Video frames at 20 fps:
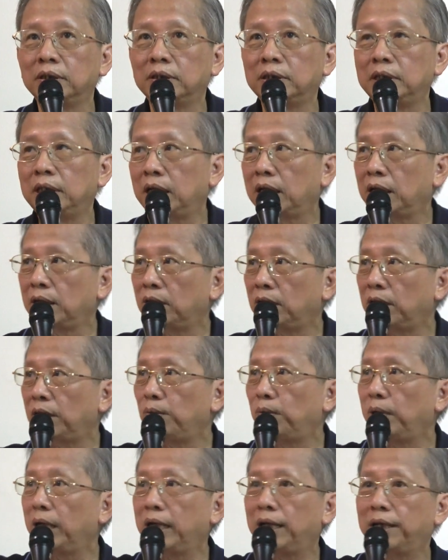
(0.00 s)
They are not
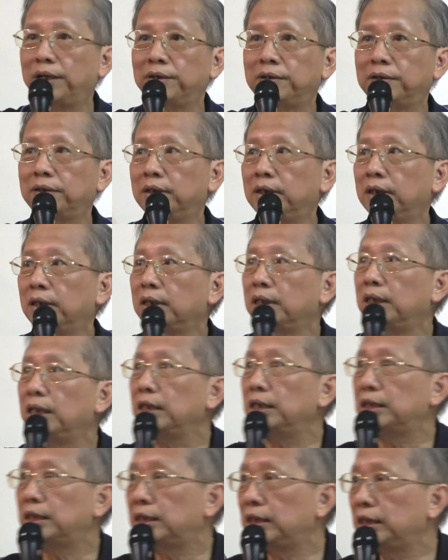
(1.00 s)
aware. No? They
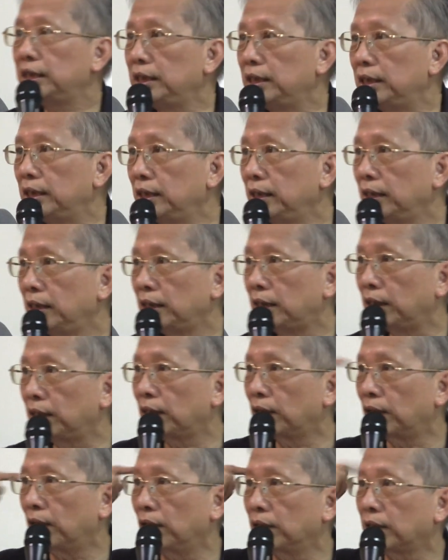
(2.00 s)
see the
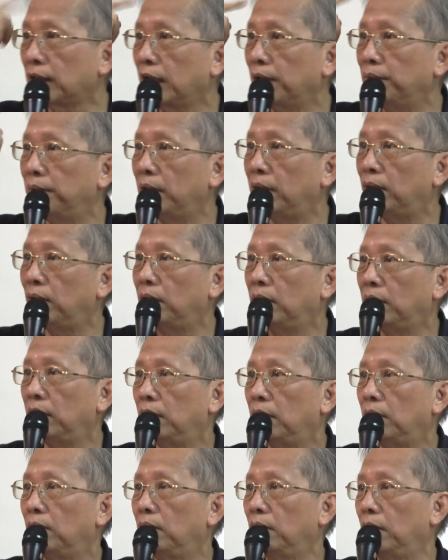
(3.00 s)
thought come up.
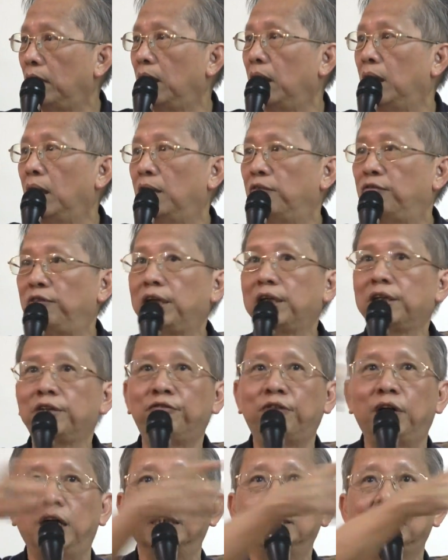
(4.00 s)
Oh, very
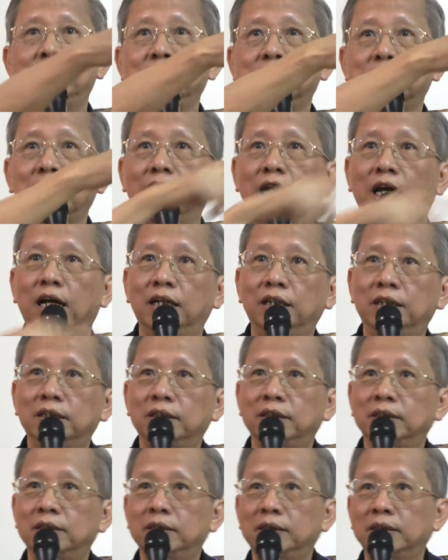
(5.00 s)
fast, this car.
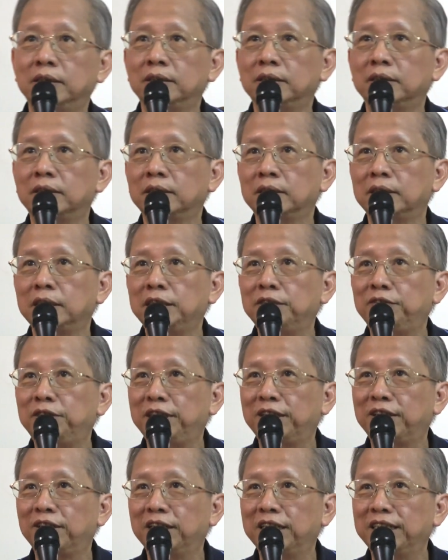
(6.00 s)
If
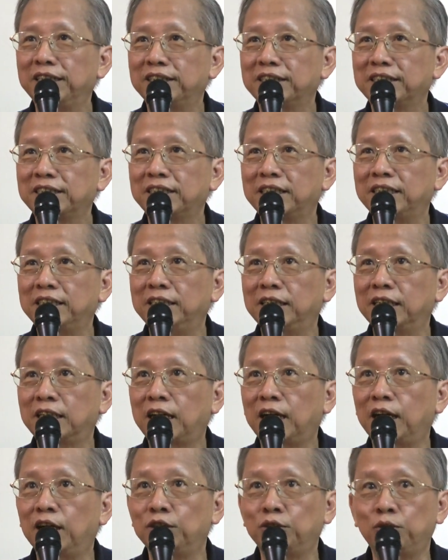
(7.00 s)
they got interested in the
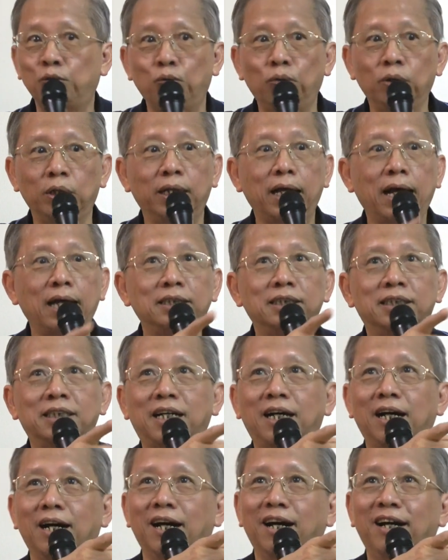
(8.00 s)
car, so what nice
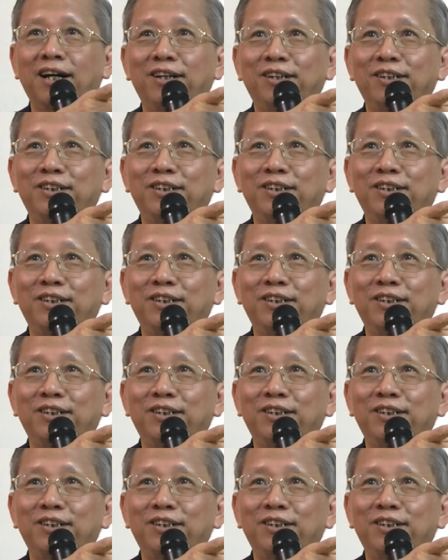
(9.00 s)
car.